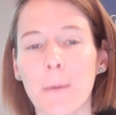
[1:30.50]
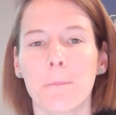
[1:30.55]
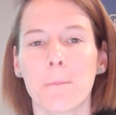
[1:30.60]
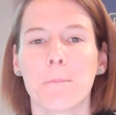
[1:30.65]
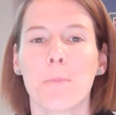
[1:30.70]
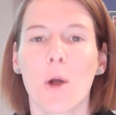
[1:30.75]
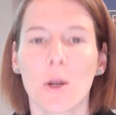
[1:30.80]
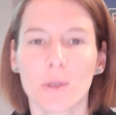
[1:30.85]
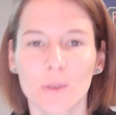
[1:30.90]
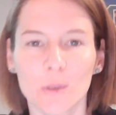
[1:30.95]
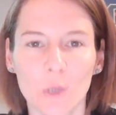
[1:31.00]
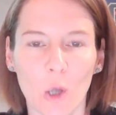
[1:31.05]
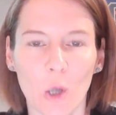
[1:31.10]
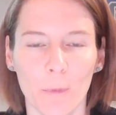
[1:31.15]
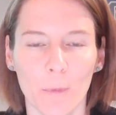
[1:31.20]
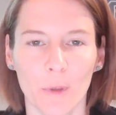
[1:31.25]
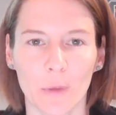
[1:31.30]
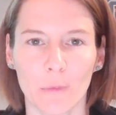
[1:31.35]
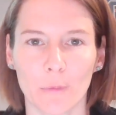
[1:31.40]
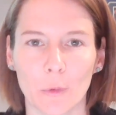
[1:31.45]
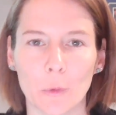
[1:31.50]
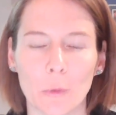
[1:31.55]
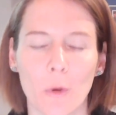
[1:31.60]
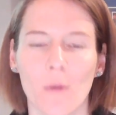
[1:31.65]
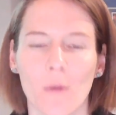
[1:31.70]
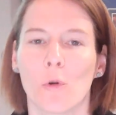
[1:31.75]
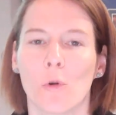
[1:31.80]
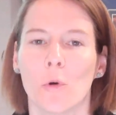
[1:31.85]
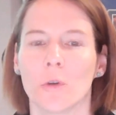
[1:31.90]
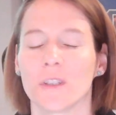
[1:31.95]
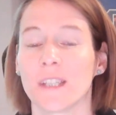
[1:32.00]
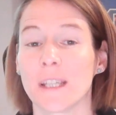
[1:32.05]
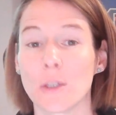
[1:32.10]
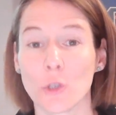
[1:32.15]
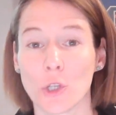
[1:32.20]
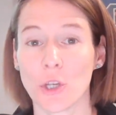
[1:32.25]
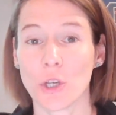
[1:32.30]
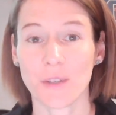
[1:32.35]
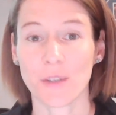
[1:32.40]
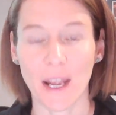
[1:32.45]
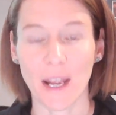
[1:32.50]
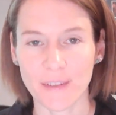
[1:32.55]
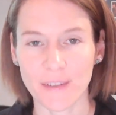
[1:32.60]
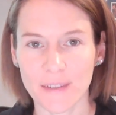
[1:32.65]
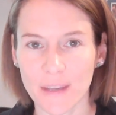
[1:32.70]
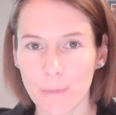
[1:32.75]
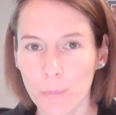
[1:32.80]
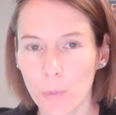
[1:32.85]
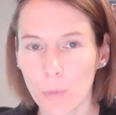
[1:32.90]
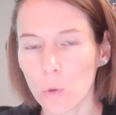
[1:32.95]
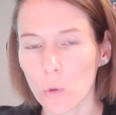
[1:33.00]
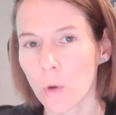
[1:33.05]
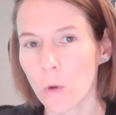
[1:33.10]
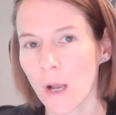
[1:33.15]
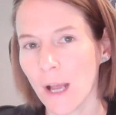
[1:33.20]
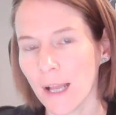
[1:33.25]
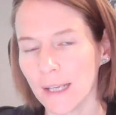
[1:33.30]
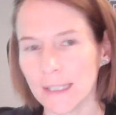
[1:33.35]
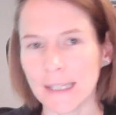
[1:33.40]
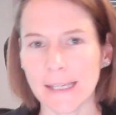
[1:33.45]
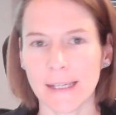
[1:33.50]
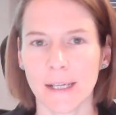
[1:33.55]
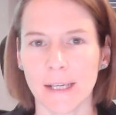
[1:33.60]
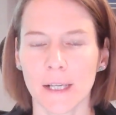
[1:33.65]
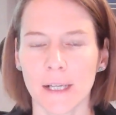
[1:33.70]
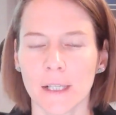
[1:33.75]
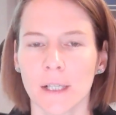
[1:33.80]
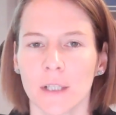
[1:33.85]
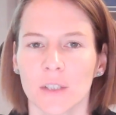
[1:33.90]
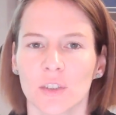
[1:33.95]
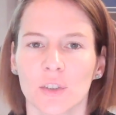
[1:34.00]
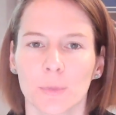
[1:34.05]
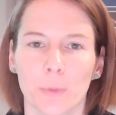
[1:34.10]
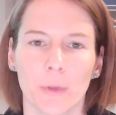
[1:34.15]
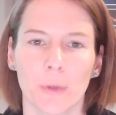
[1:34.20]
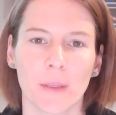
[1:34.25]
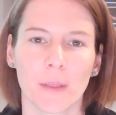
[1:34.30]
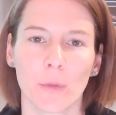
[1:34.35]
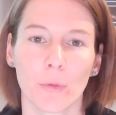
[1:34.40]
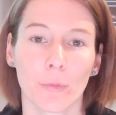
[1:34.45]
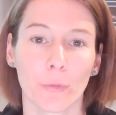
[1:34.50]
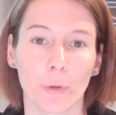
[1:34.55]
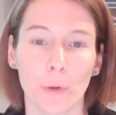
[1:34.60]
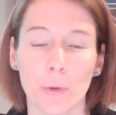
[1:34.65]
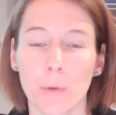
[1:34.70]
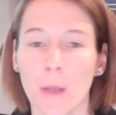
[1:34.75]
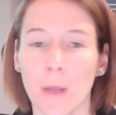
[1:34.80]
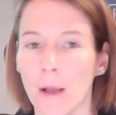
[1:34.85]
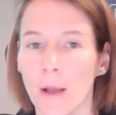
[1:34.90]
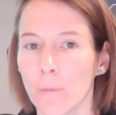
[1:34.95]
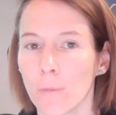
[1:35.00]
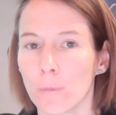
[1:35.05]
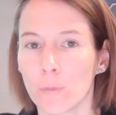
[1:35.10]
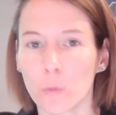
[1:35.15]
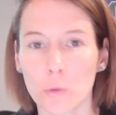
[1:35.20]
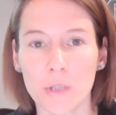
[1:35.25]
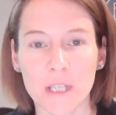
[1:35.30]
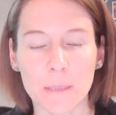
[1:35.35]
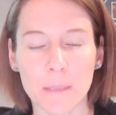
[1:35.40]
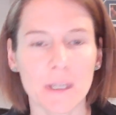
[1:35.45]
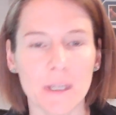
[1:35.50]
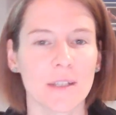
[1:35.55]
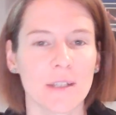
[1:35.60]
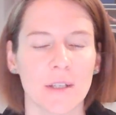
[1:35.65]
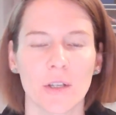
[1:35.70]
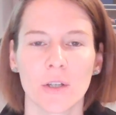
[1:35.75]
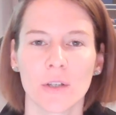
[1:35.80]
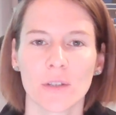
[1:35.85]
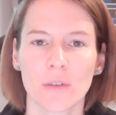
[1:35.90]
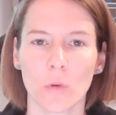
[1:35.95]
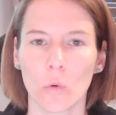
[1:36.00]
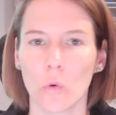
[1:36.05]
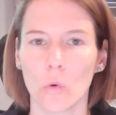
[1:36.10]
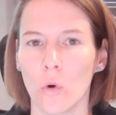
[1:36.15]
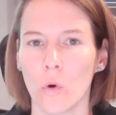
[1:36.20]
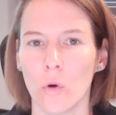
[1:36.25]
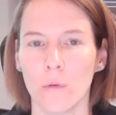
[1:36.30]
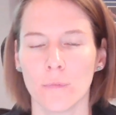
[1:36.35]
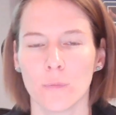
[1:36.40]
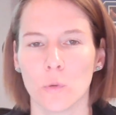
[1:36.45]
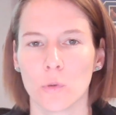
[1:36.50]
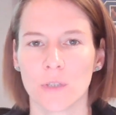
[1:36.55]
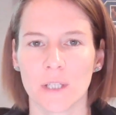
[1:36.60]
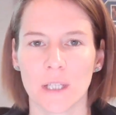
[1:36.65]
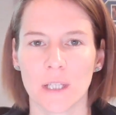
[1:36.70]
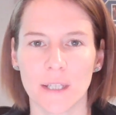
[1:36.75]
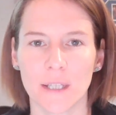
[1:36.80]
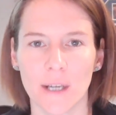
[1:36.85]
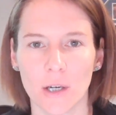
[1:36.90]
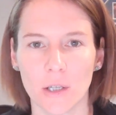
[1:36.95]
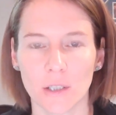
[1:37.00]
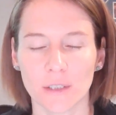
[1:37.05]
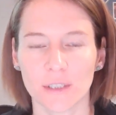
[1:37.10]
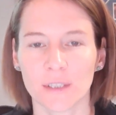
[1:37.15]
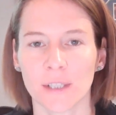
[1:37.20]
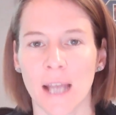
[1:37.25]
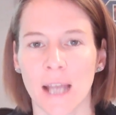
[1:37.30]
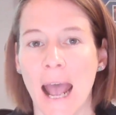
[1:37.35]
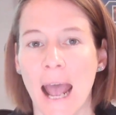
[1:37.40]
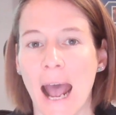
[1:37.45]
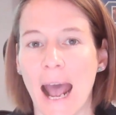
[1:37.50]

Now, most common of all, of course, is just a simple linear sprint through 40 meters or 40 yards.